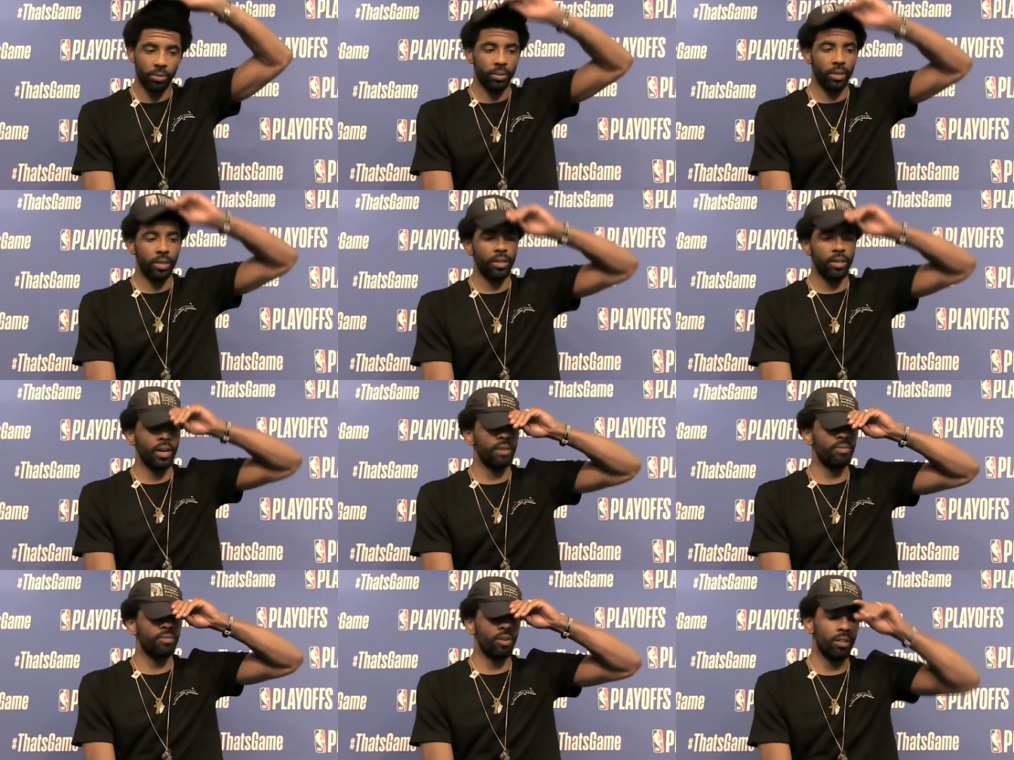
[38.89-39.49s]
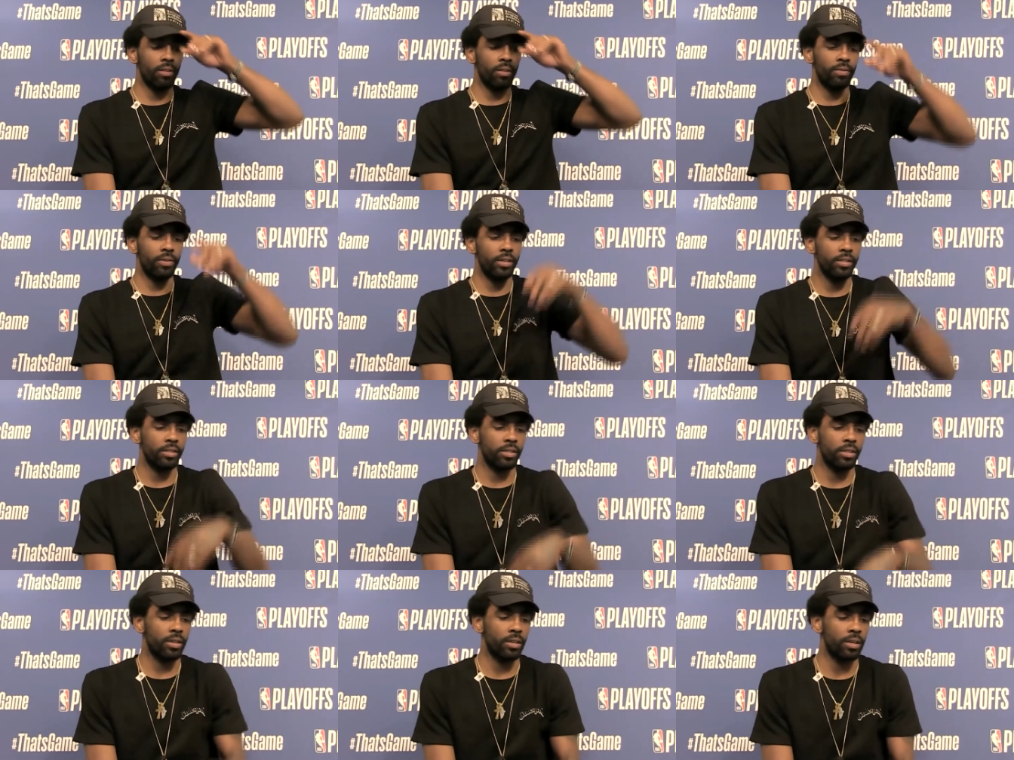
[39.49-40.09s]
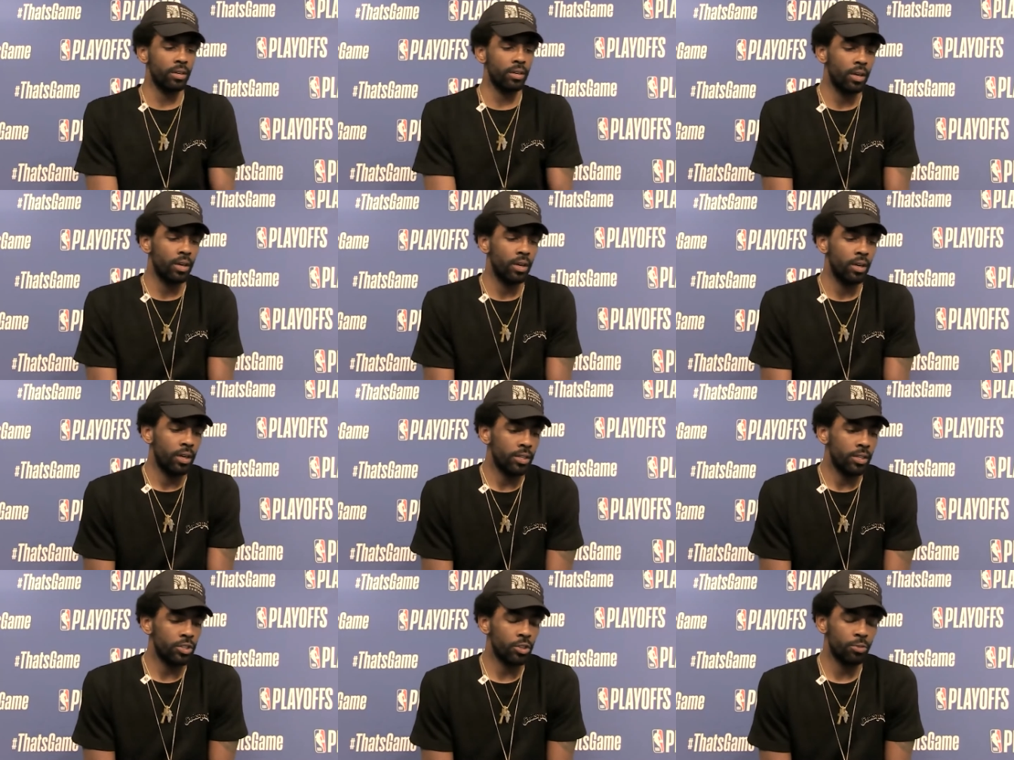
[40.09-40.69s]
Good night for all of us to
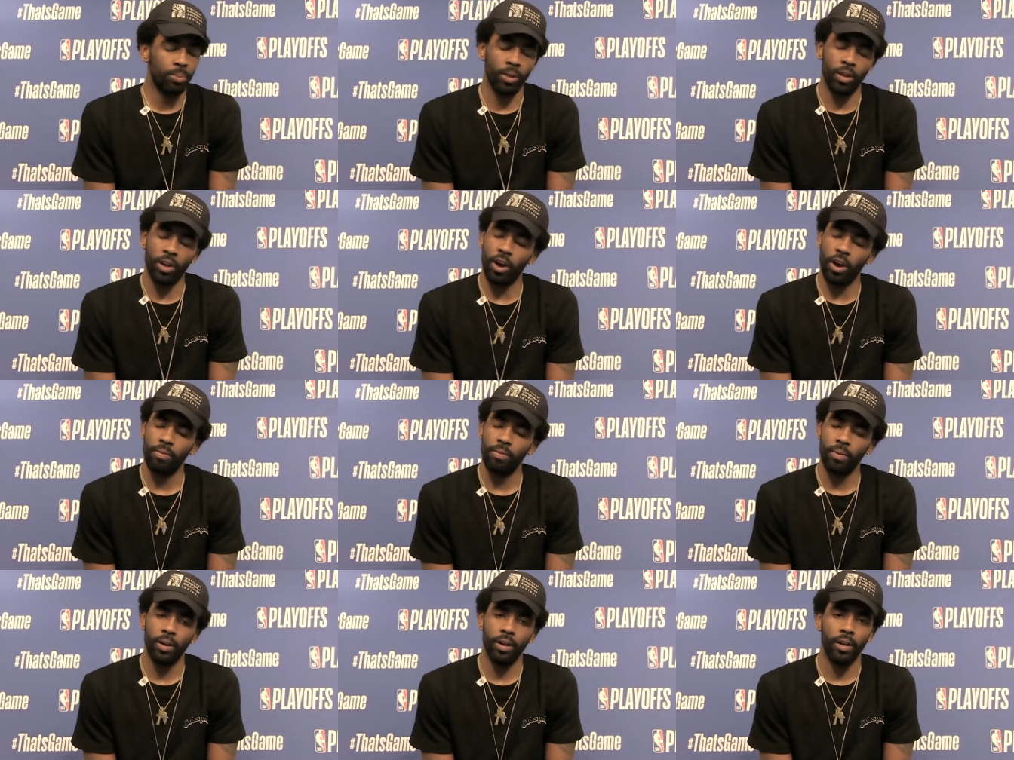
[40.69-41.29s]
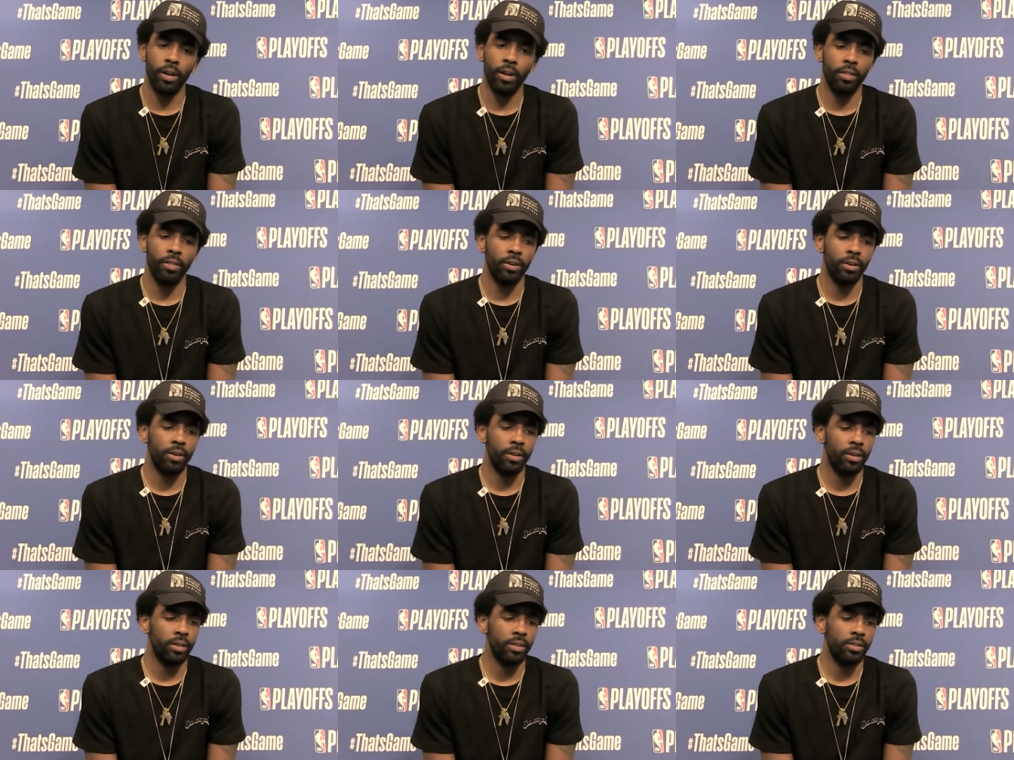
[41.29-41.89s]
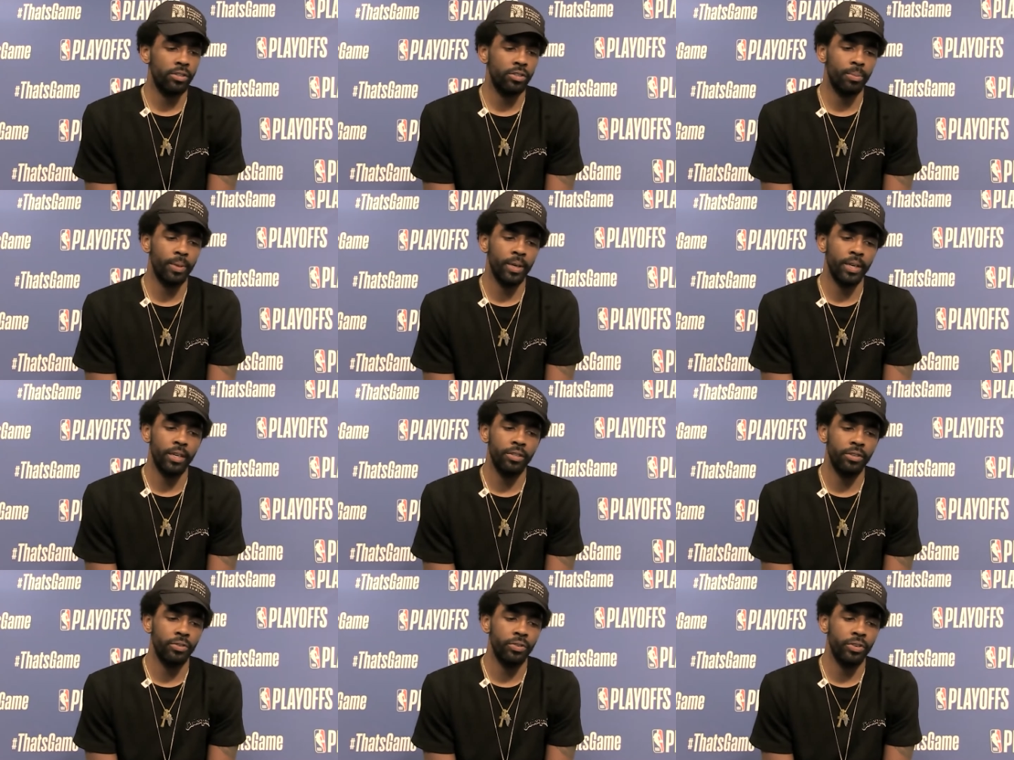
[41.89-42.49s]
just play off one another and just make
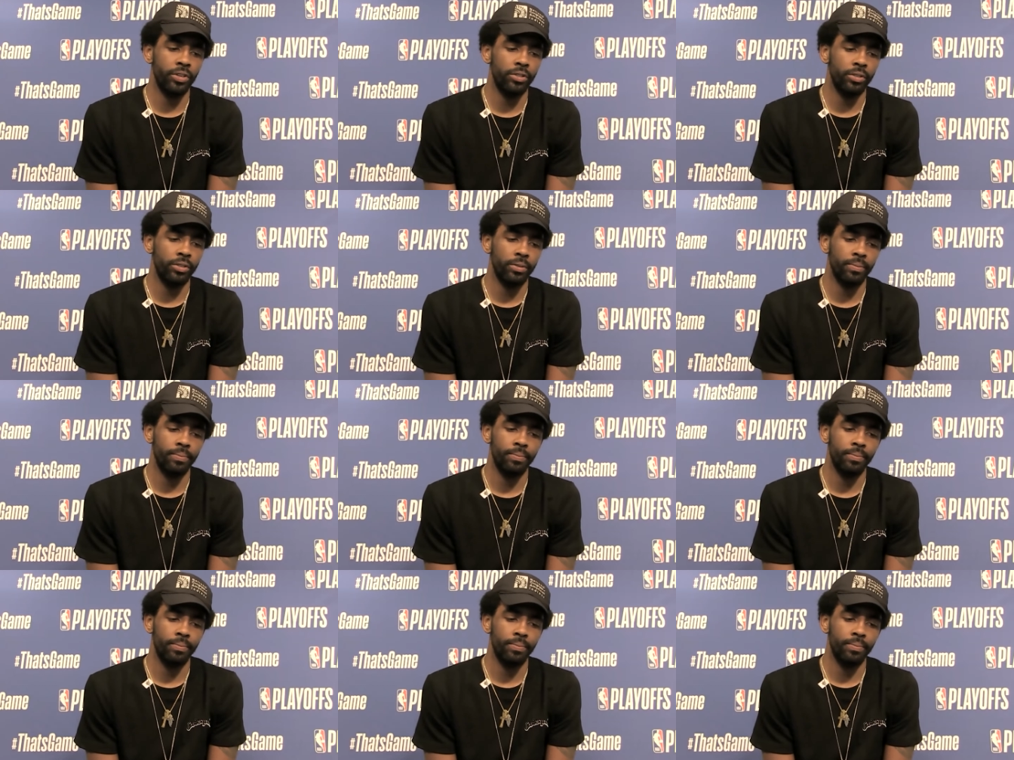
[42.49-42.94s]
easy reads.